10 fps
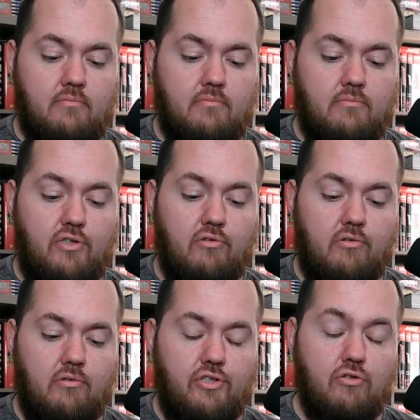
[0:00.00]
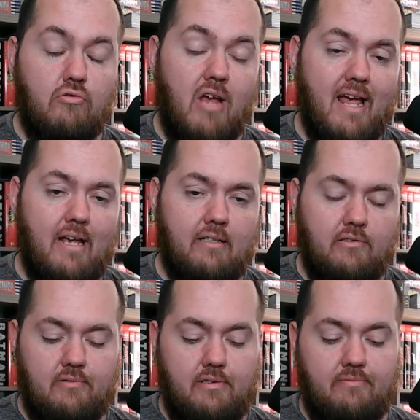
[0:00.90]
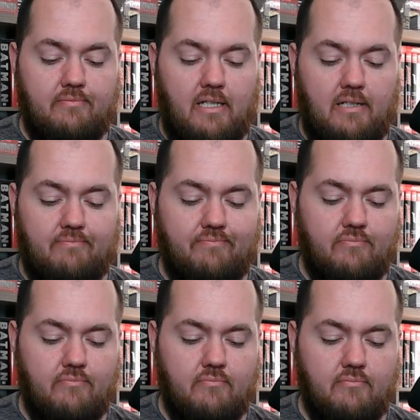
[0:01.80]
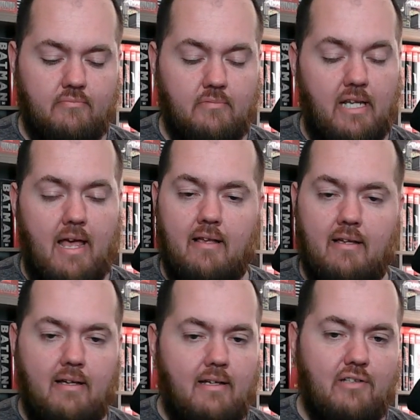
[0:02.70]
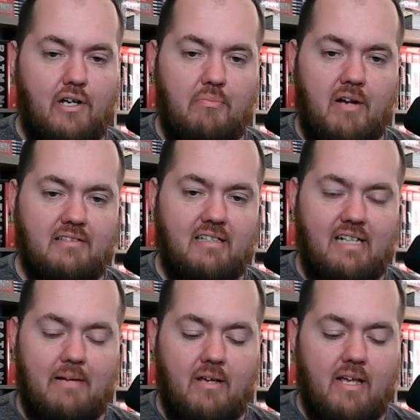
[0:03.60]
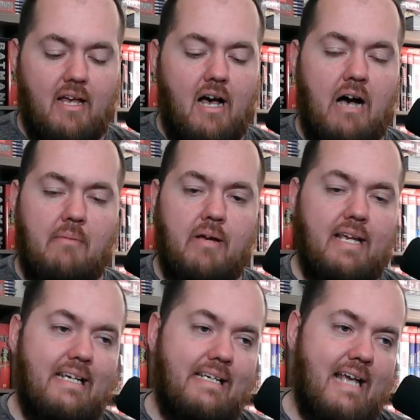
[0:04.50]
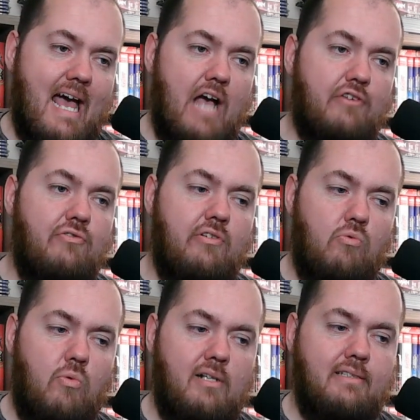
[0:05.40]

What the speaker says: Duang, yeah, sorry to pronounce the name. He actually was